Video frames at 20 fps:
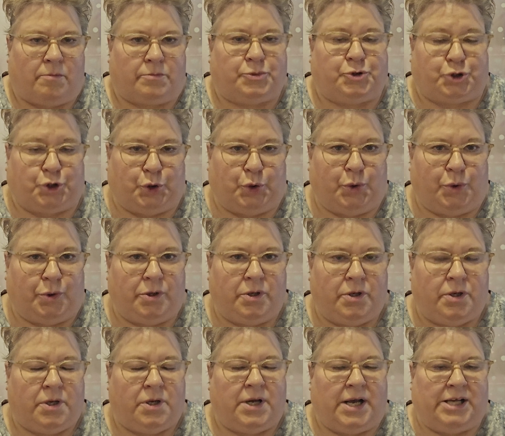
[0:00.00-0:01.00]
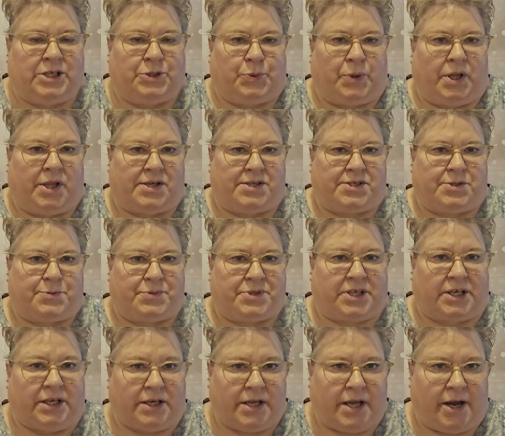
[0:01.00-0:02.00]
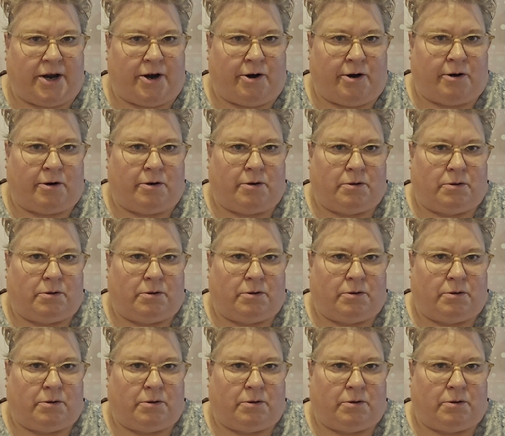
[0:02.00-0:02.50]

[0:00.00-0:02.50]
soon, as well as some skincare